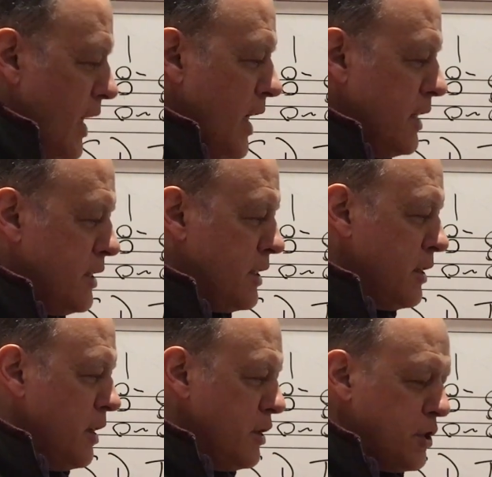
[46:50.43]

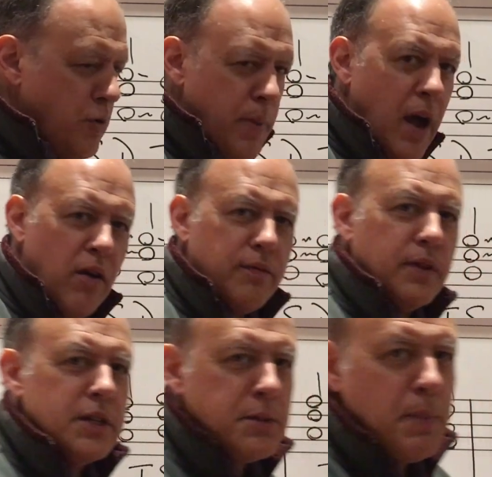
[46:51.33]
it's so powerful,
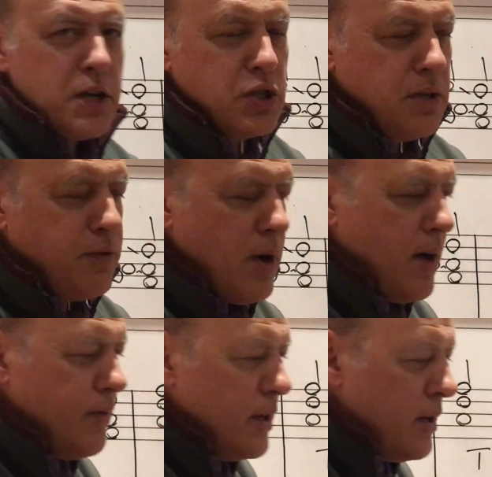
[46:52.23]
especially if you
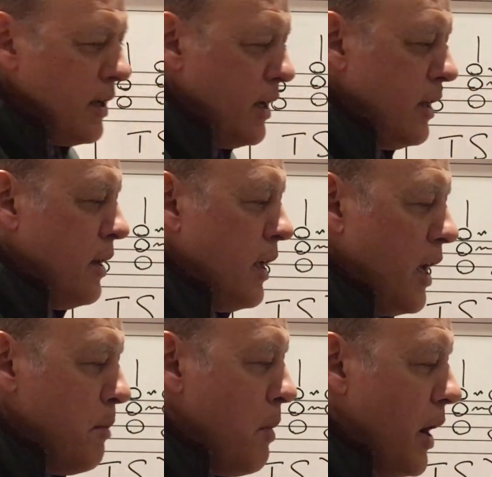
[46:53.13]
have it in
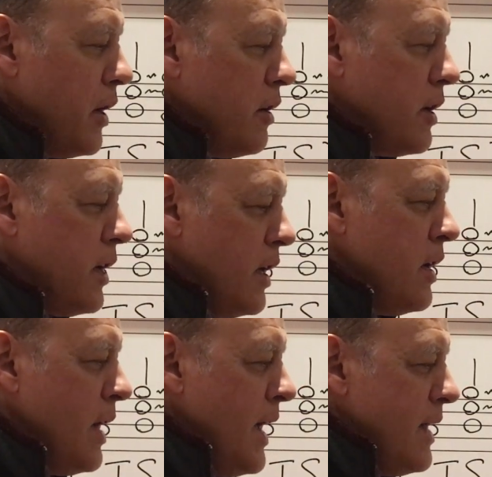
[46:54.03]
a minor key,